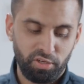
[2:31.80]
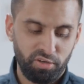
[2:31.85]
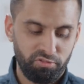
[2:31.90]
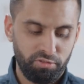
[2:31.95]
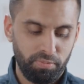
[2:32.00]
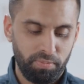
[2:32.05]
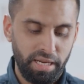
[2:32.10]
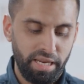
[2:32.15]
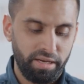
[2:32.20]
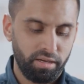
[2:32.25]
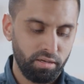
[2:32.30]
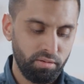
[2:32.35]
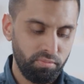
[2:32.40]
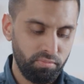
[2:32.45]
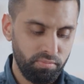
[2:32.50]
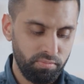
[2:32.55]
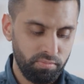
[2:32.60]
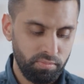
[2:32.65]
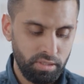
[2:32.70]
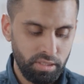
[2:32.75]
of the platinum,
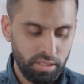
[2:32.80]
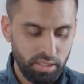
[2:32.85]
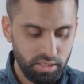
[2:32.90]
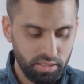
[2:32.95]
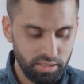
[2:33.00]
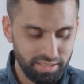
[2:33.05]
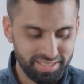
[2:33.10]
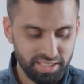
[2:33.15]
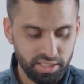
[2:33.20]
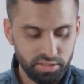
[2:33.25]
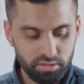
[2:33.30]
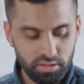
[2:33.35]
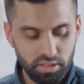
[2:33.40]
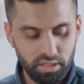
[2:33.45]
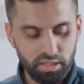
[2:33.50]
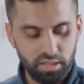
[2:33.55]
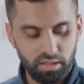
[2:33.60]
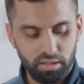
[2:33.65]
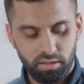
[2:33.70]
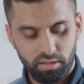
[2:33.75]

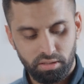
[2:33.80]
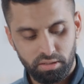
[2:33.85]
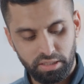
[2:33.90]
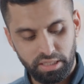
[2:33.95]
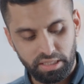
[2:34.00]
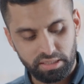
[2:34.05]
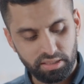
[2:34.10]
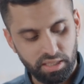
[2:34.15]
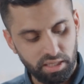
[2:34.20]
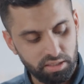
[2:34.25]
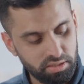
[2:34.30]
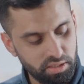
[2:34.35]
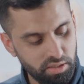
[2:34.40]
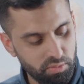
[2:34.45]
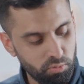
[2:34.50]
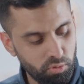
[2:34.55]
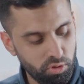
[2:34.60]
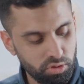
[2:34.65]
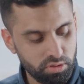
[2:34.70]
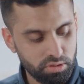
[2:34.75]
essentially the exact same
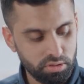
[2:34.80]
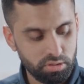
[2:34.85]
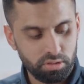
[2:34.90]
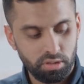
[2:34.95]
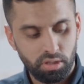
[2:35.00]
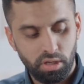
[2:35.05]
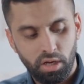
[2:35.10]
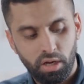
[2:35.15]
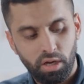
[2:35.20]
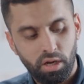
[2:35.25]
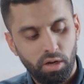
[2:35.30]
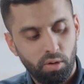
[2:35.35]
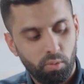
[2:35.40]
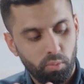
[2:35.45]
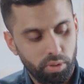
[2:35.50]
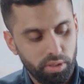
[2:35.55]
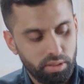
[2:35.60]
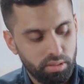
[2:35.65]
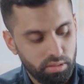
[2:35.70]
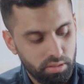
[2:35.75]
watch
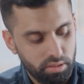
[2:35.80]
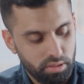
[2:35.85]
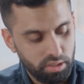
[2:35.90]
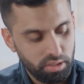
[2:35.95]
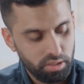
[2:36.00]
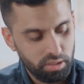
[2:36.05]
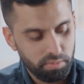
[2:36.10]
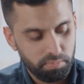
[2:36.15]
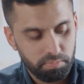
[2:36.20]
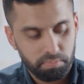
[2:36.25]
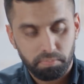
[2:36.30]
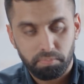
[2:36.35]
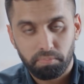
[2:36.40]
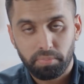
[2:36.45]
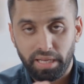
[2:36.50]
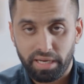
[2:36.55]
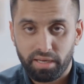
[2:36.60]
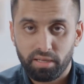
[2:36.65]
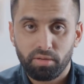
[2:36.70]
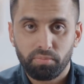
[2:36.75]
with the
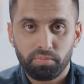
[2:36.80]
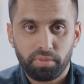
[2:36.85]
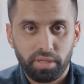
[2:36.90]
platinum